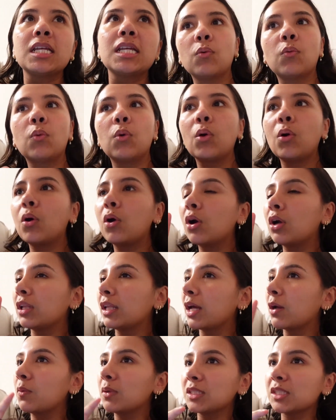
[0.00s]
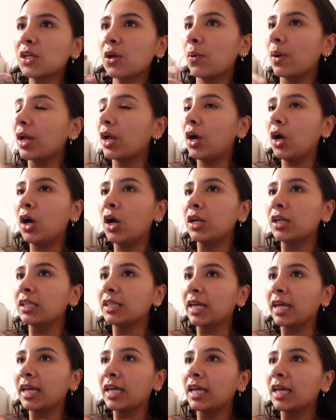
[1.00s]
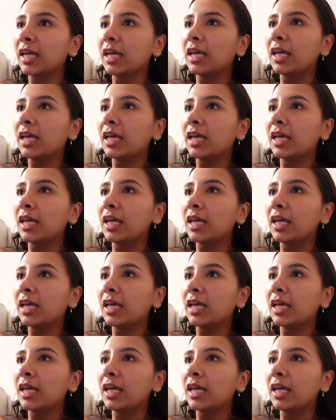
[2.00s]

the war like what's going on and like